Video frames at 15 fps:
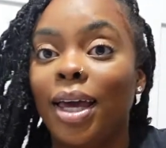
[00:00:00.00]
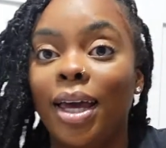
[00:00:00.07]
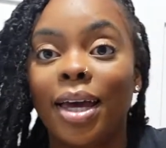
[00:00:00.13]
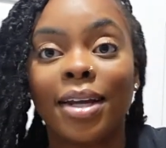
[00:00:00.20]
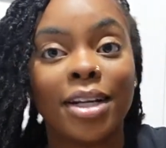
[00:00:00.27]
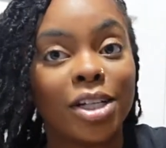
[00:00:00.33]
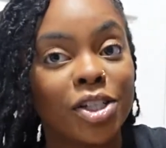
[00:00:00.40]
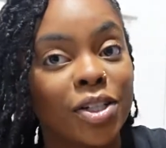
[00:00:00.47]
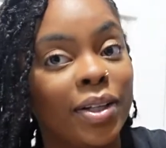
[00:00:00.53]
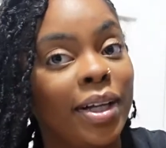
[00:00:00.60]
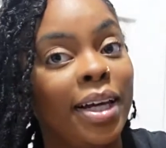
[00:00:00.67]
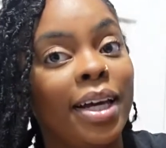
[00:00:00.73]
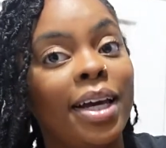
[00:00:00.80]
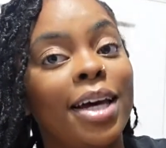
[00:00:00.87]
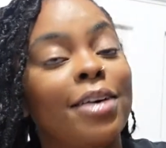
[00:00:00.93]

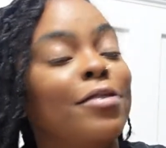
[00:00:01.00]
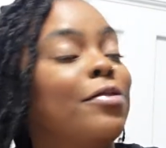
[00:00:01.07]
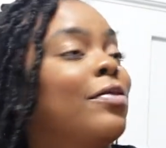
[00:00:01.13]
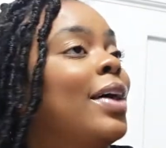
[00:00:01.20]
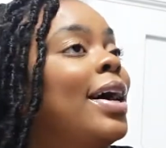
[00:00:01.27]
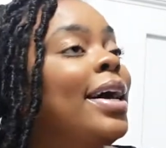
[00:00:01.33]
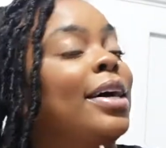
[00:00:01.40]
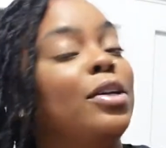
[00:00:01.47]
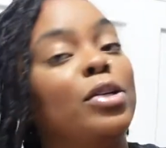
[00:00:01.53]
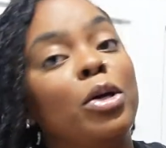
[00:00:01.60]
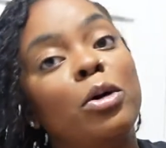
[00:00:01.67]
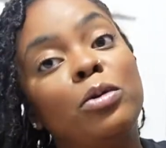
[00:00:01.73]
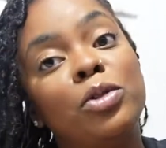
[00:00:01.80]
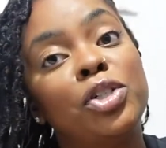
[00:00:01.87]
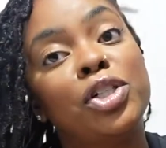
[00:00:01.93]
initially, if I had
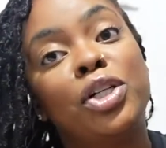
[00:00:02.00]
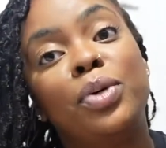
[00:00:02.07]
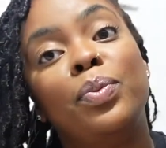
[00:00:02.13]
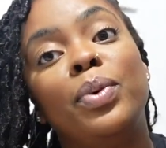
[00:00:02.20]
known she